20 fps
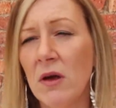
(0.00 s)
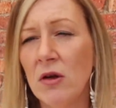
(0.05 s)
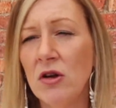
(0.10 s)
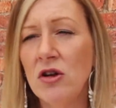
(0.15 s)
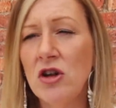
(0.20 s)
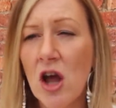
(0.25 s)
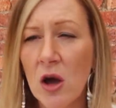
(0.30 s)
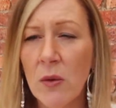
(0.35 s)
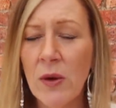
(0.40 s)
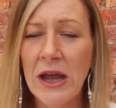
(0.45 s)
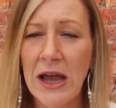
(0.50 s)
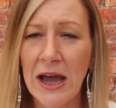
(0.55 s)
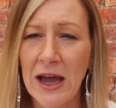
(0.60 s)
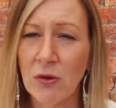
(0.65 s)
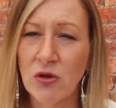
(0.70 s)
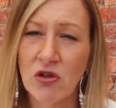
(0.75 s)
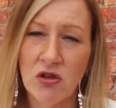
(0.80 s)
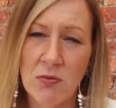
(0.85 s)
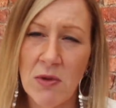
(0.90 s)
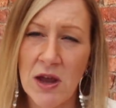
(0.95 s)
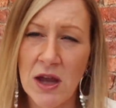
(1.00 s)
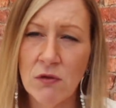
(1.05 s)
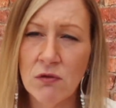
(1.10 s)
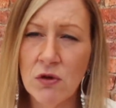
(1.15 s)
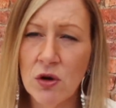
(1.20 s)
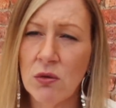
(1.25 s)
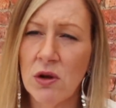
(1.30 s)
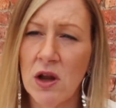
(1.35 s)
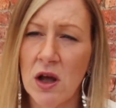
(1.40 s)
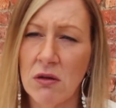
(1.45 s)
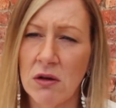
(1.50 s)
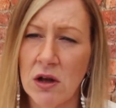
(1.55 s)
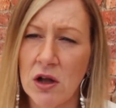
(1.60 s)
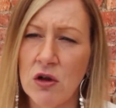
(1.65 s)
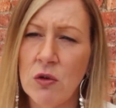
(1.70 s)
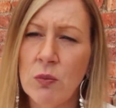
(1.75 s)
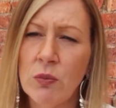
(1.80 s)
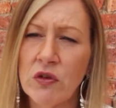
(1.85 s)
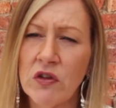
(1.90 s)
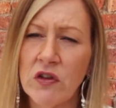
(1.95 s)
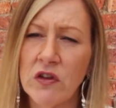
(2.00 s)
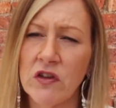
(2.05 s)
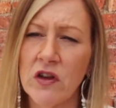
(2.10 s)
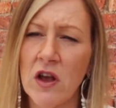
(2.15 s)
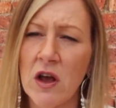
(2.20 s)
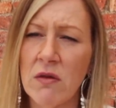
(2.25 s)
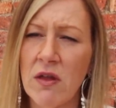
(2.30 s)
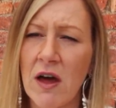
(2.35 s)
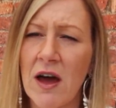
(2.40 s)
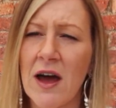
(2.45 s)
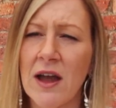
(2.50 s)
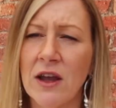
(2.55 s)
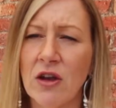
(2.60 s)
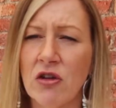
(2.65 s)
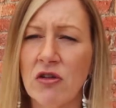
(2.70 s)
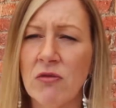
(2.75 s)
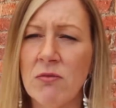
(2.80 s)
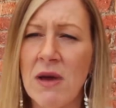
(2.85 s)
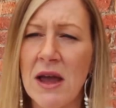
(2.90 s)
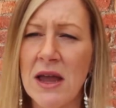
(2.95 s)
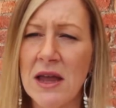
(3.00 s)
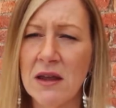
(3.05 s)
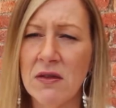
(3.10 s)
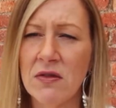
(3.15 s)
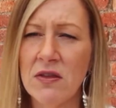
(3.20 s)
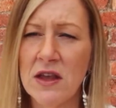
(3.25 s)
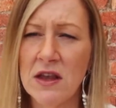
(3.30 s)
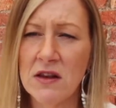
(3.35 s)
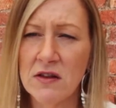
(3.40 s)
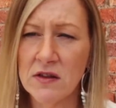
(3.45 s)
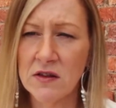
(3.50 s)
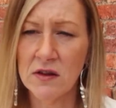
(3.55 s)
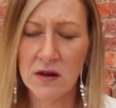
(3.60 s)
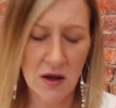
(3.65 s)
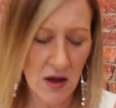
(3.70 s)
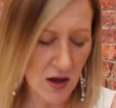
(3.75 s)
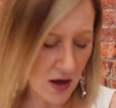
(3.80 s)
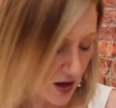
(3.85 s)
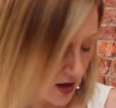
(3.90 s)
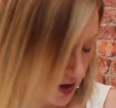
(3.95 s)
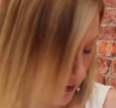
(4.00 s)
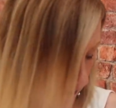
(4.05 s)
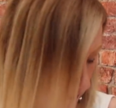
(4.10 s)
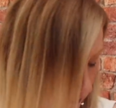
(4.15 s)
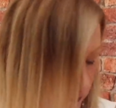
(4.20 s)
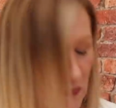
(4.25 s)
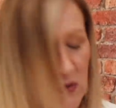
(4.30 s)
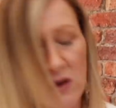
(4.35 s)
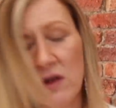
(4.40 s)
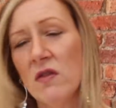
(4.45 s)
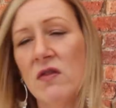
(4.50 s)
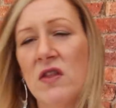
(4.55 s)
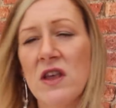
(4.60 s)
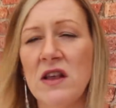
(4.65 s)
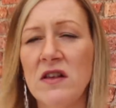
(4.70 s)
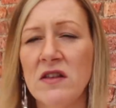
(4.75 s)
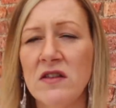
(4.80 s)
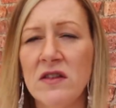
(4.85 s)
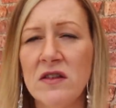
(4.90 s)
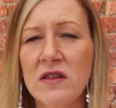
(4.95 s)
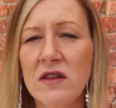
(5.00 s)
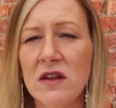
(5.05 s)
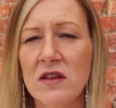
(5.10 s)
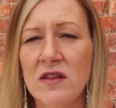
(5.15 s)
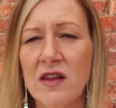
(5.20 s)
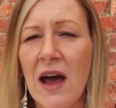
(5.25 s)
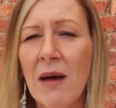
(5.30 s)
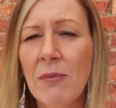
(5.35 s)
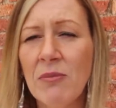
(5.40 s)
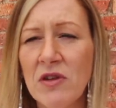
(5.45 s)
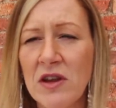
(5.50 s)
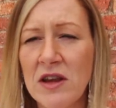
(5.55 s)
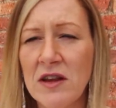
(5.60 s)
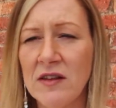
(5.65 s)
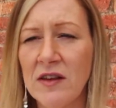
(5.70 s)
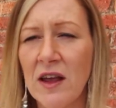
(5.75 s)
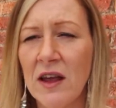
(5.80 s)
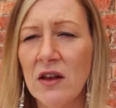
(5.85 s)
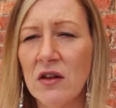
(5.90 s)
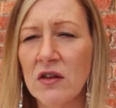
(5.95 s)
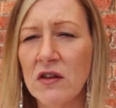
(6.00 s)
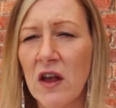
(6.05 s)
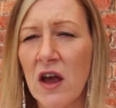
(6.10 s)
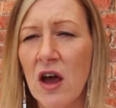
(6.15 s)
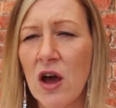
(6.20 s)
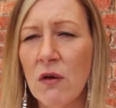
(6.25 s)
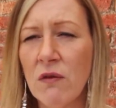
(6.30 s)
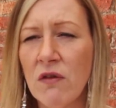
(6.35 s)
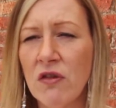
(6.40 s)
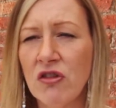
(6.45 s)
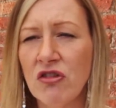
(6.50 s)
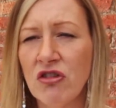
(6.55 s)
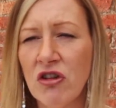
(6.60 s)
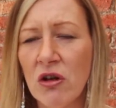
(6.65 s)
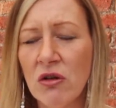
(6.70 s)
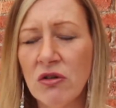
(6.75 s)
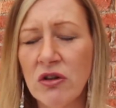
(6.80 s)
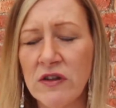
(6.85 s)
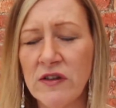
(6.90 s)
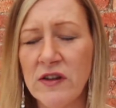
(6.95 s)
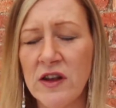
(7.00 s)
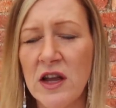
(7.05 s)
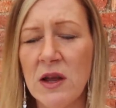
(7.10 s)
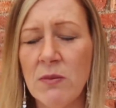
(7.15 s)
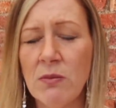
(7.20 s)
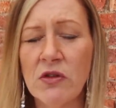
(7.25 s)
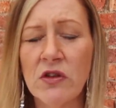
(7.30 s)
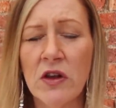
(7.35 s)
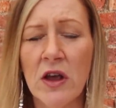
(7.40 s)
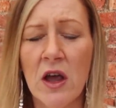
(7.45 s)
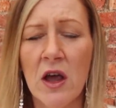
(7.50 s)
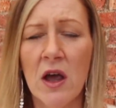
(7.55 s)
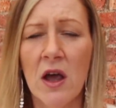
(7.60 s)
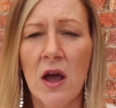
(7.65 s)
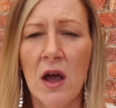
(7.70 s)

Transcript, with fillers: knowing how to make rouleau loops so that I could make these um, these the tab details over the shoulder seams